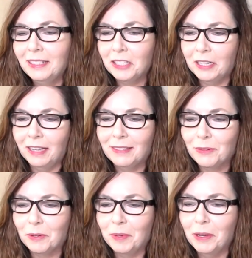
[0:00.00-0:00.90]
Jeanette,
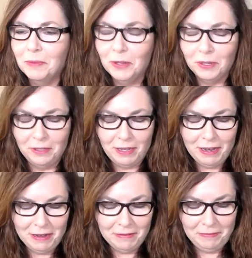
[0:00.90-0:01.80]
Scorpio Moon.
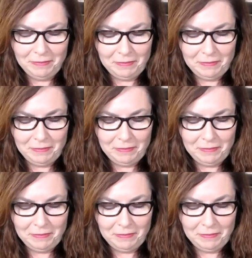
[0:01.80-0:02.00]
Yeah.